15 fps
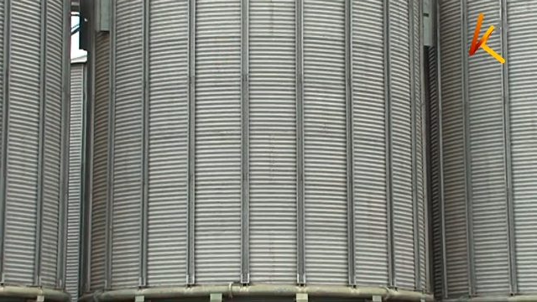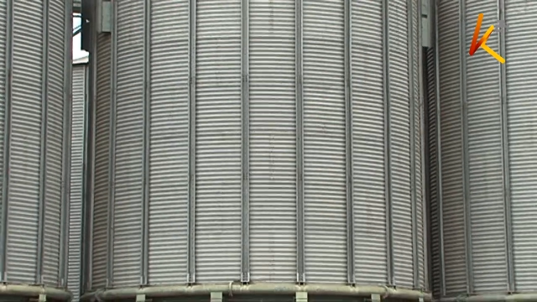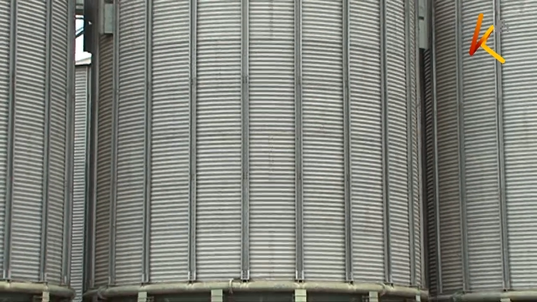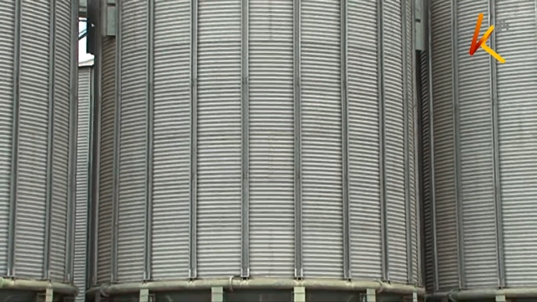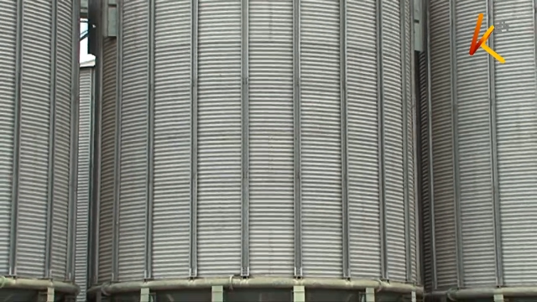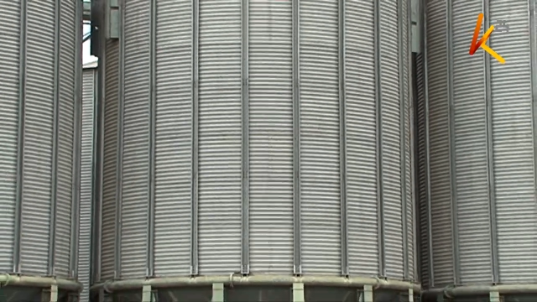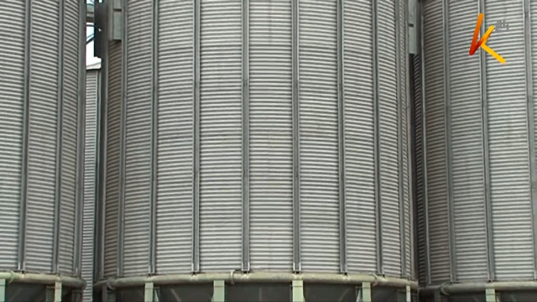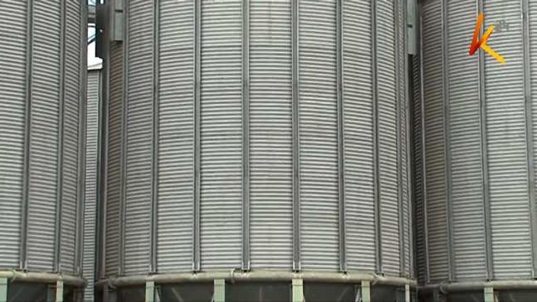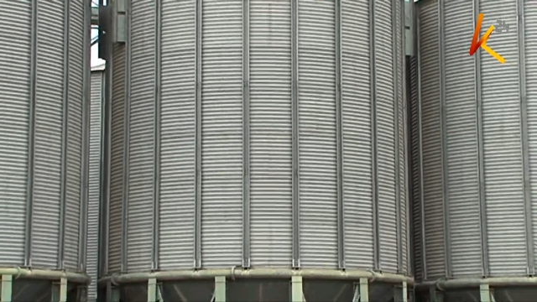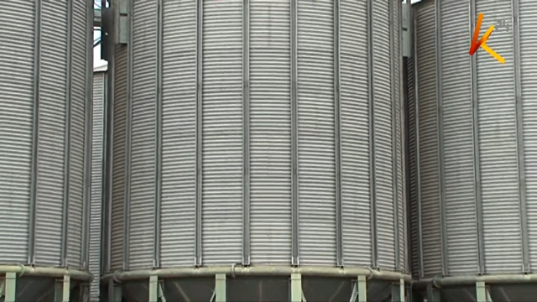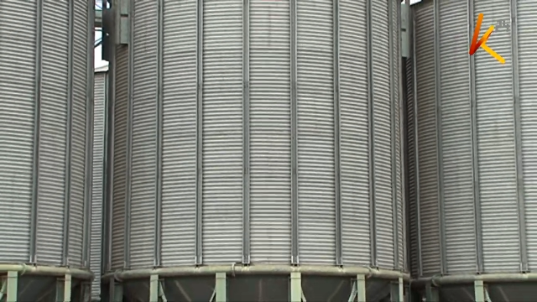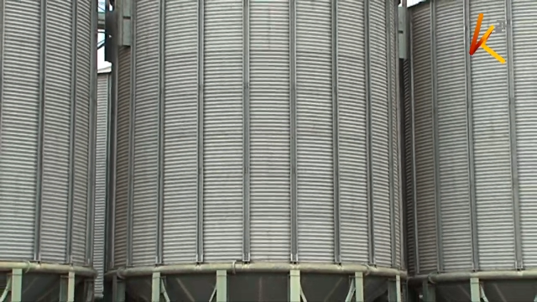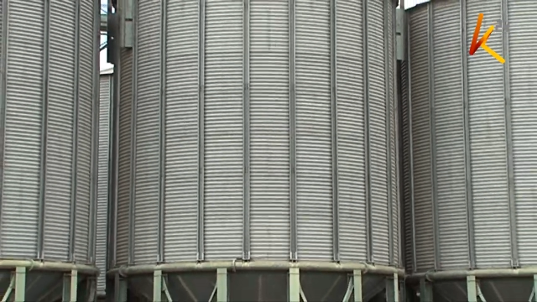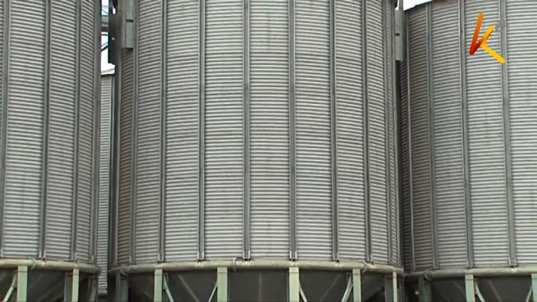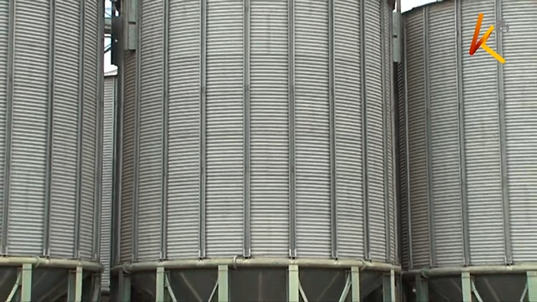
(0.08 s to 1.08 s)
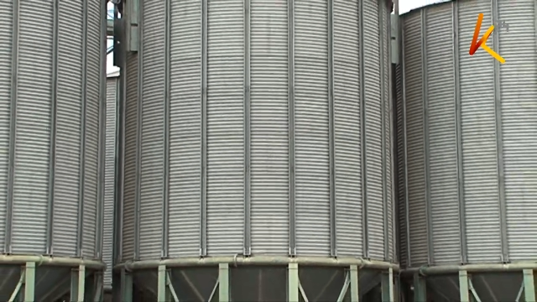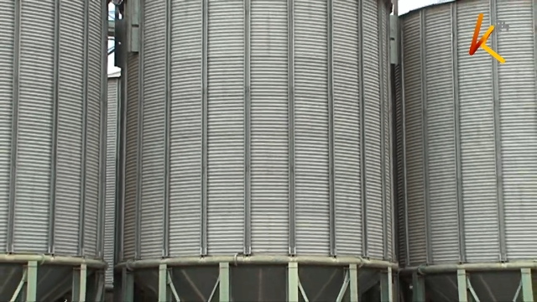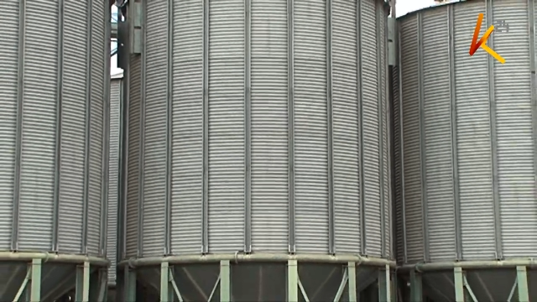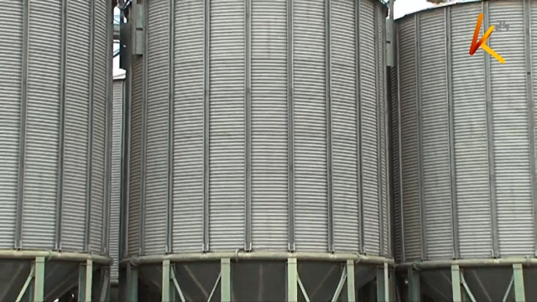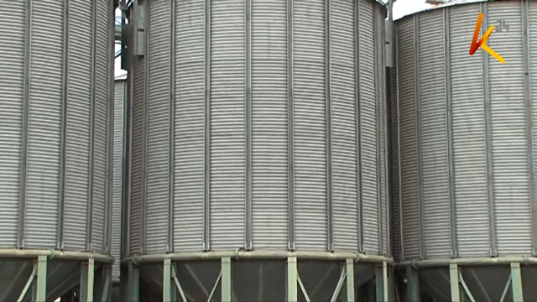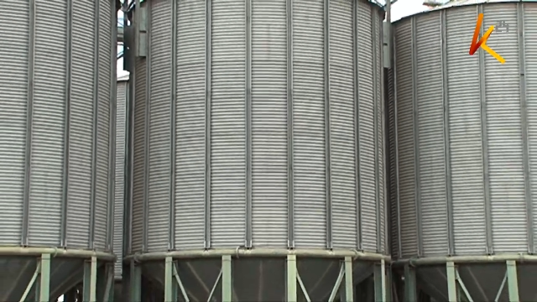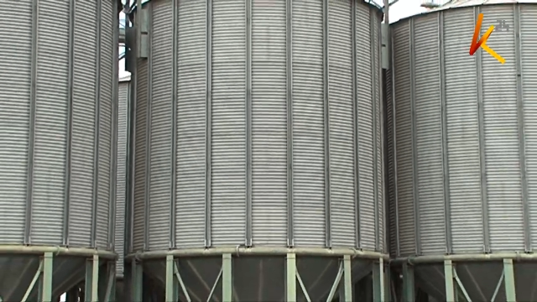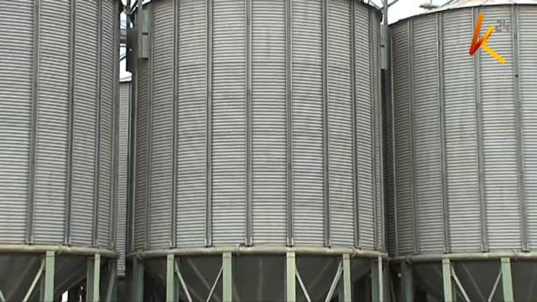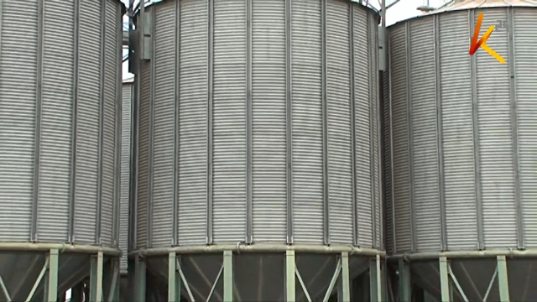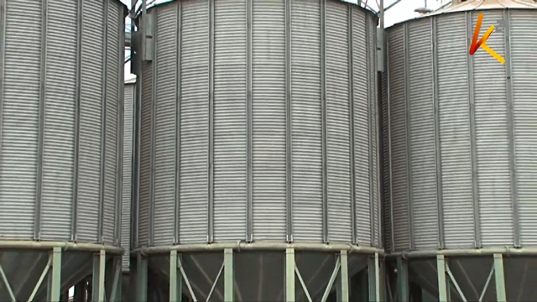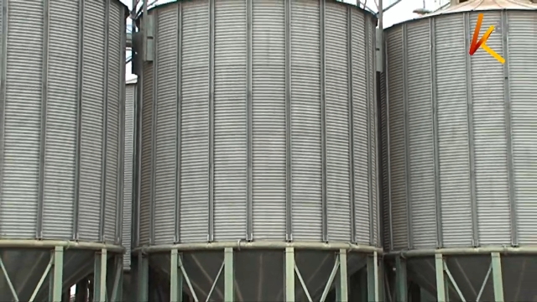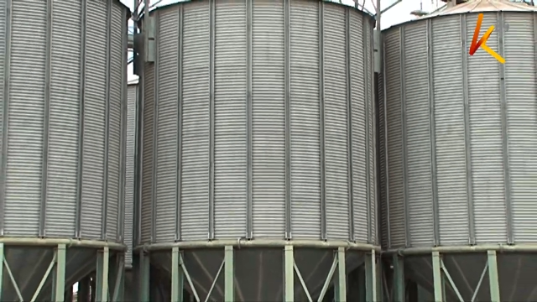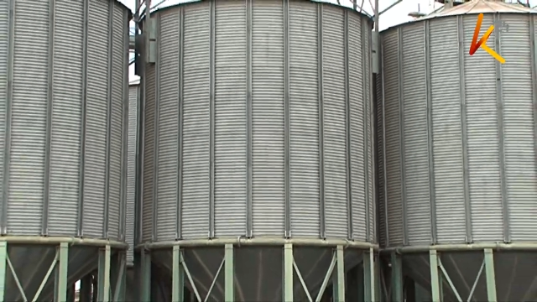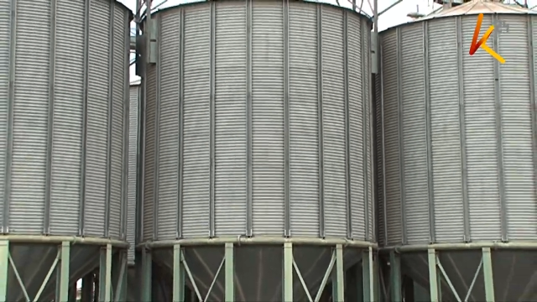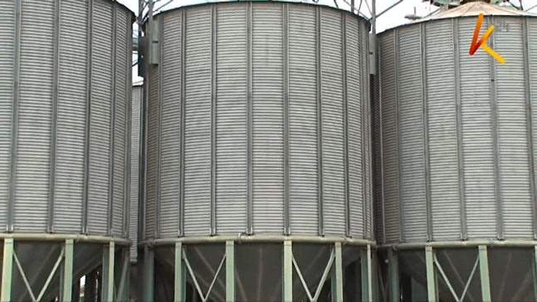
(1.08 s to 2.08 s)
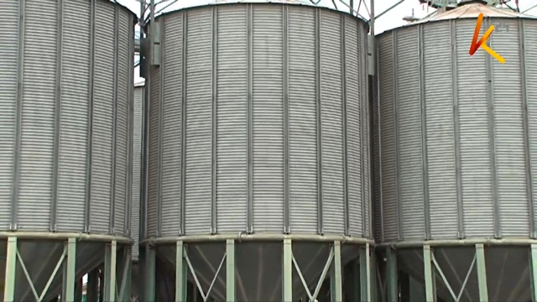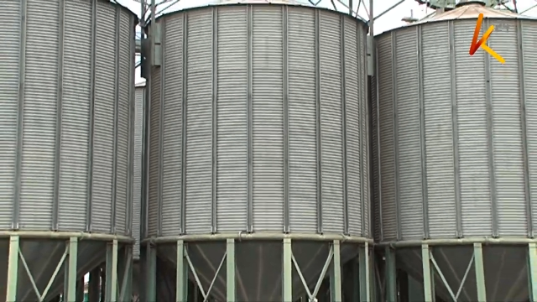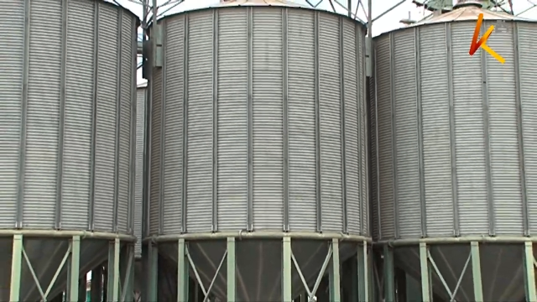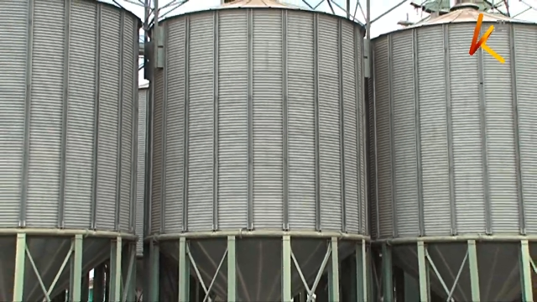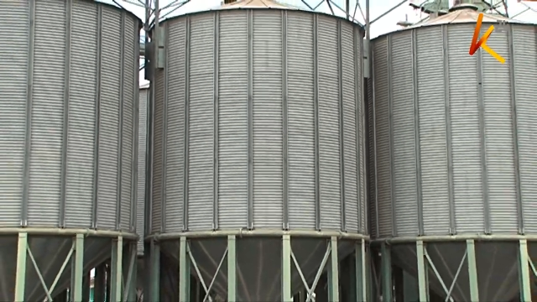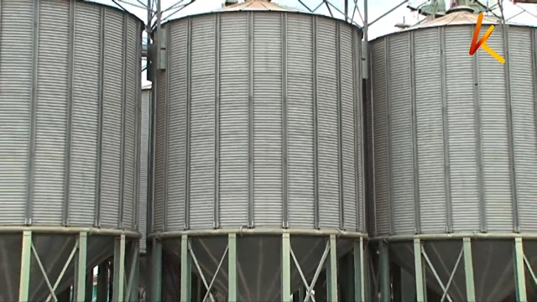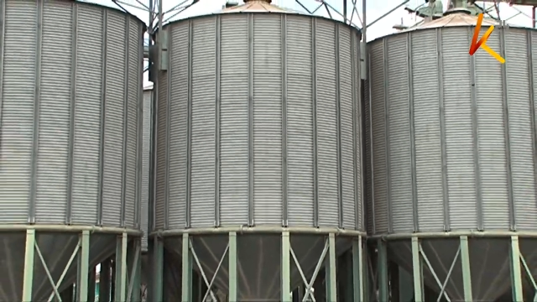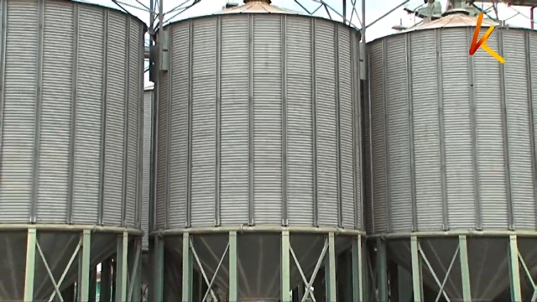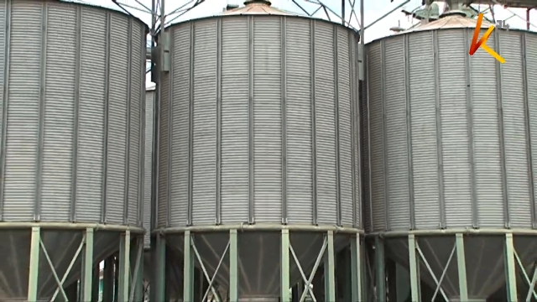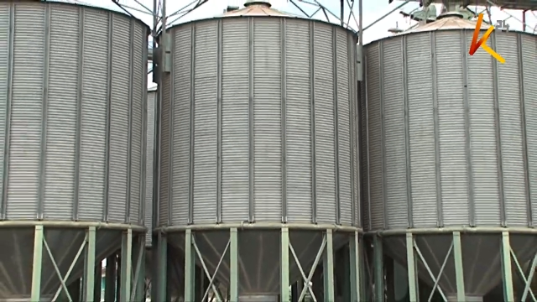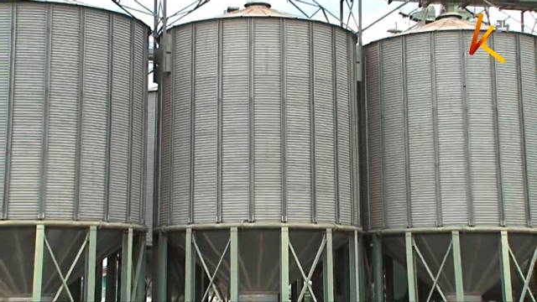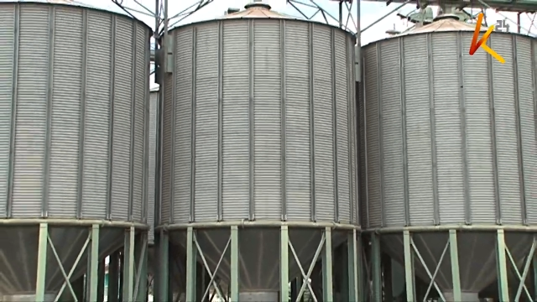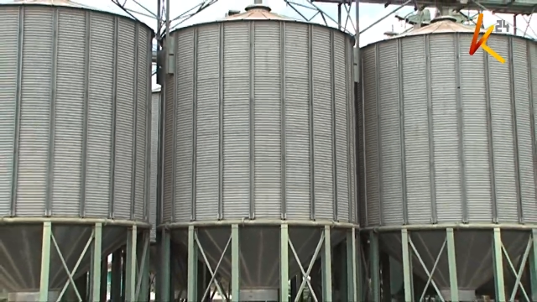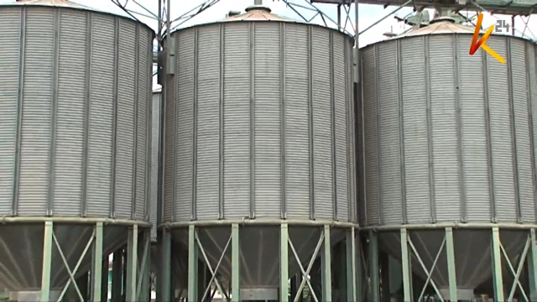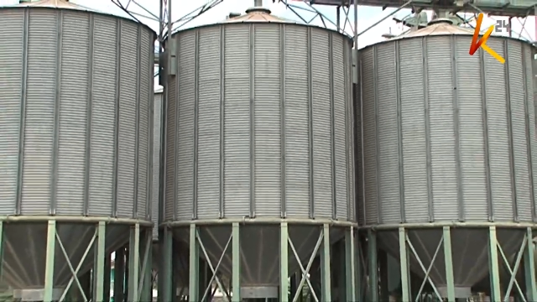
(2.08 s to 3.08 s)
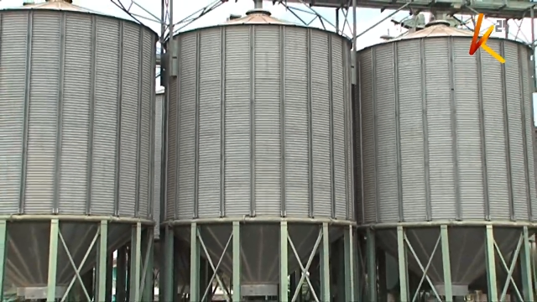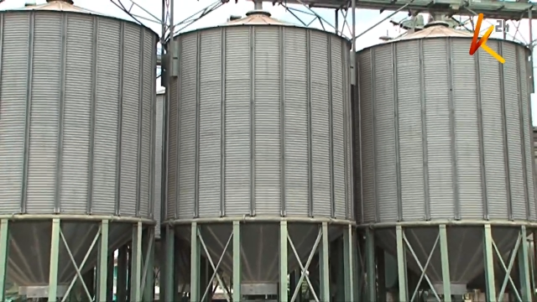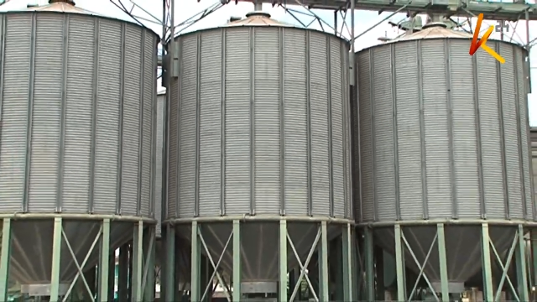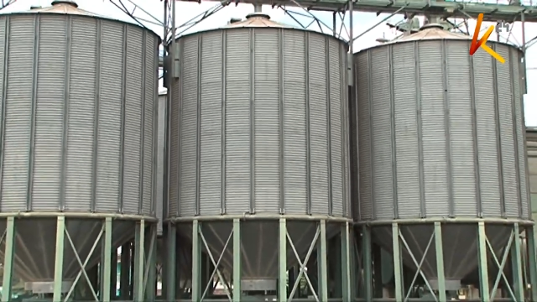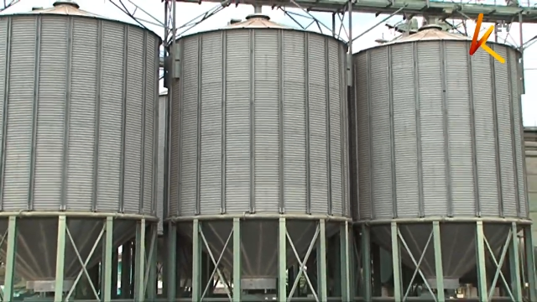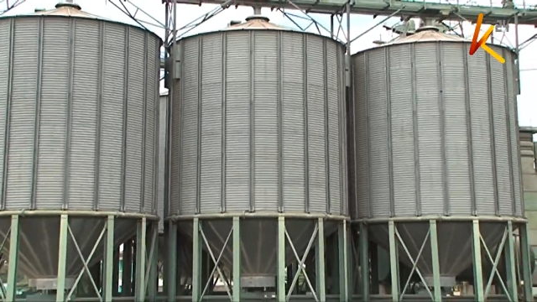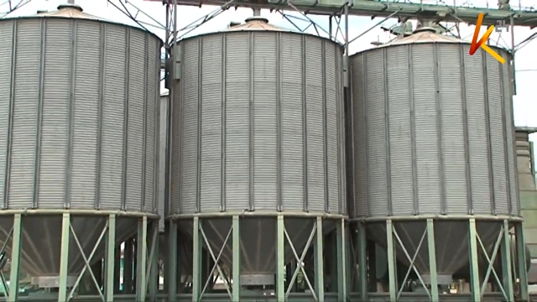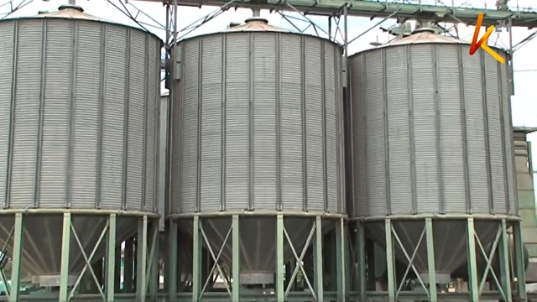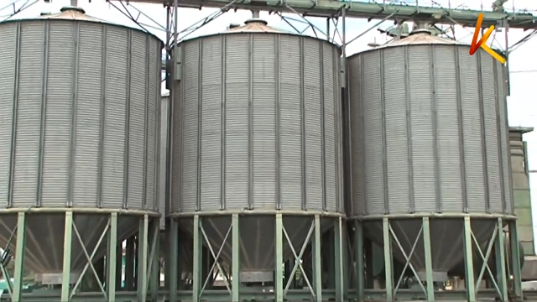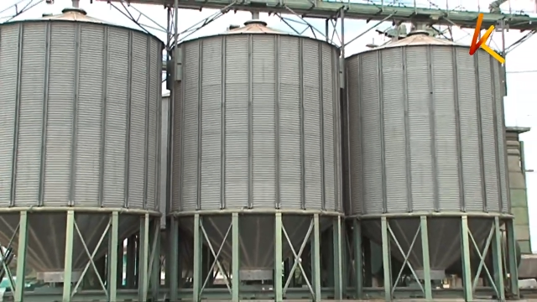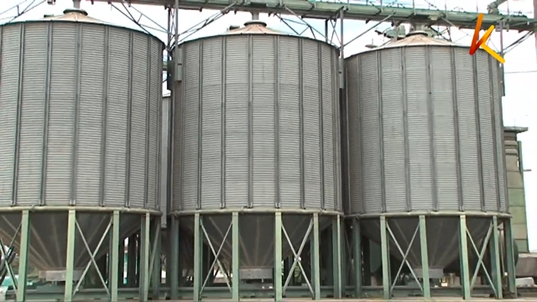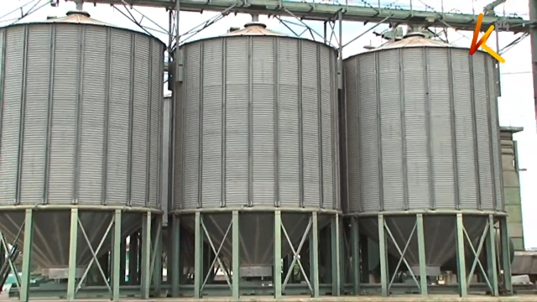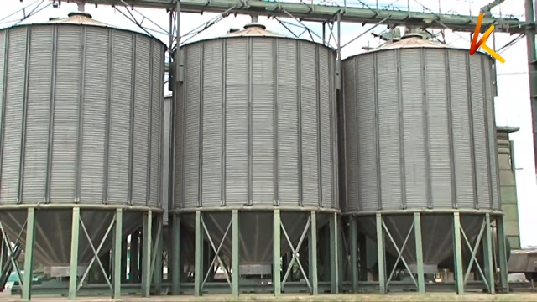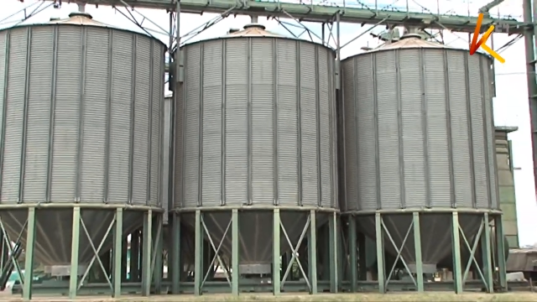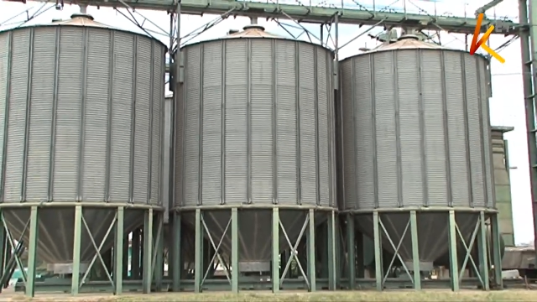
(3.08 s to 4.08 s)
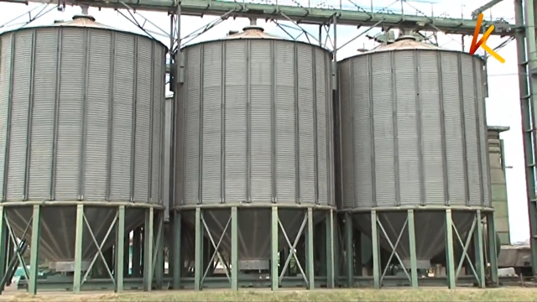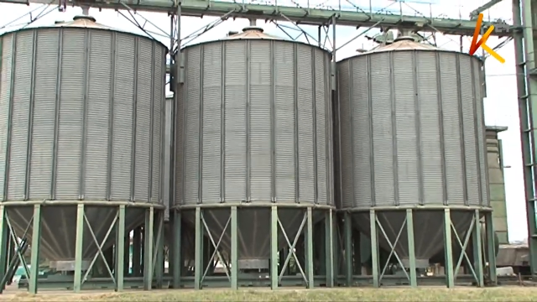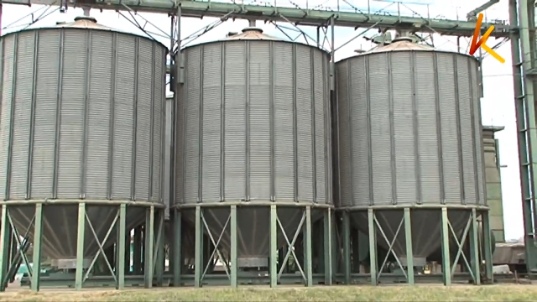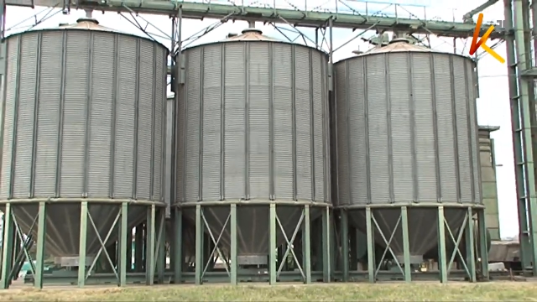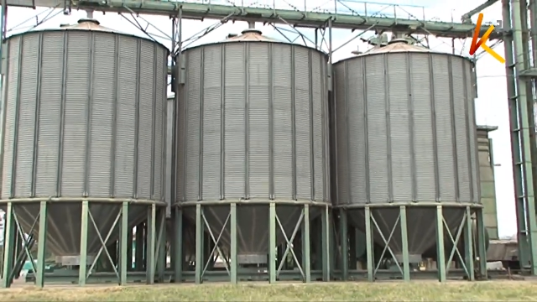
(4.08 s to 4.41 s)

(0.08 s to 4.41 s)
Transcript: Nobody's mouth can be seen.